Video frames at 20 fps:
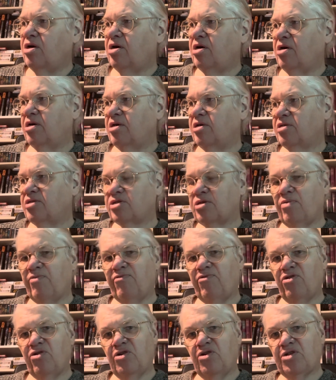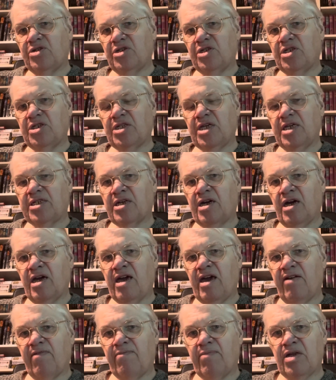are some verses that I
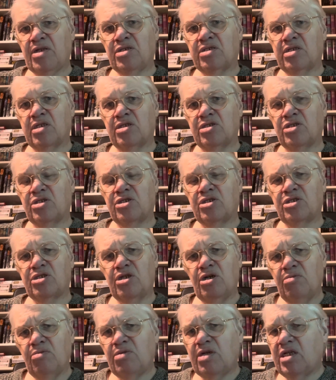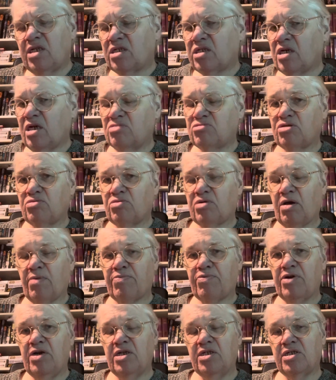have mentioned so many times when I
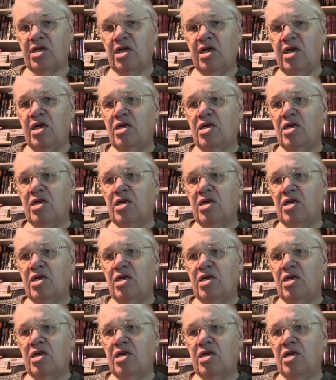preach,